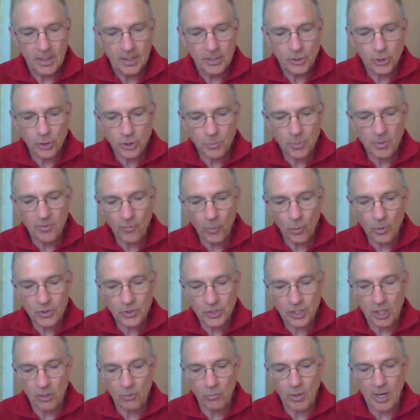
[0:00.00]
Just before
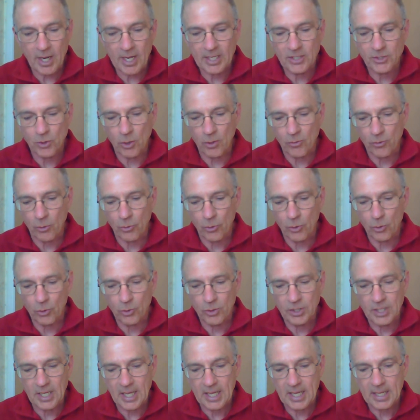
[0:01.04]
sunrise on the
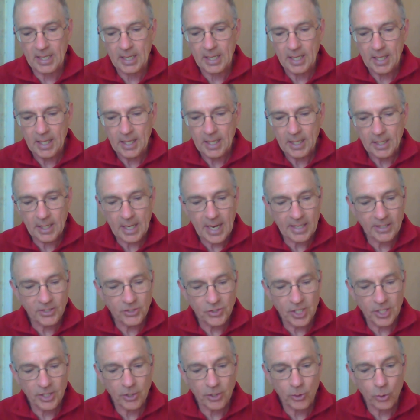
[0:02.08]
third day, God
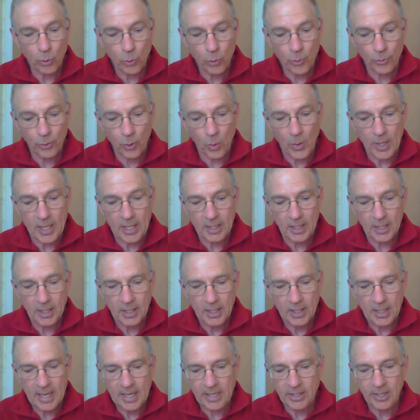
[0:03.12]
sent an earthquake
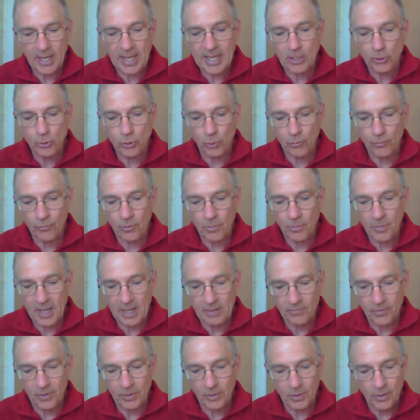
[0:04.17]
and an angel from
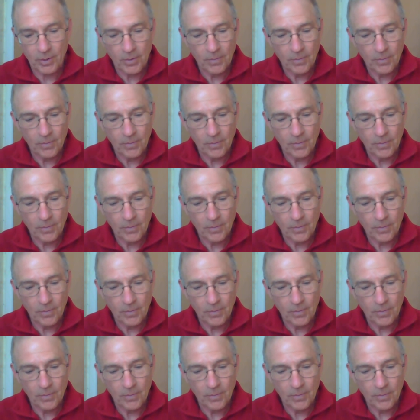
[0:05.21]
heaven.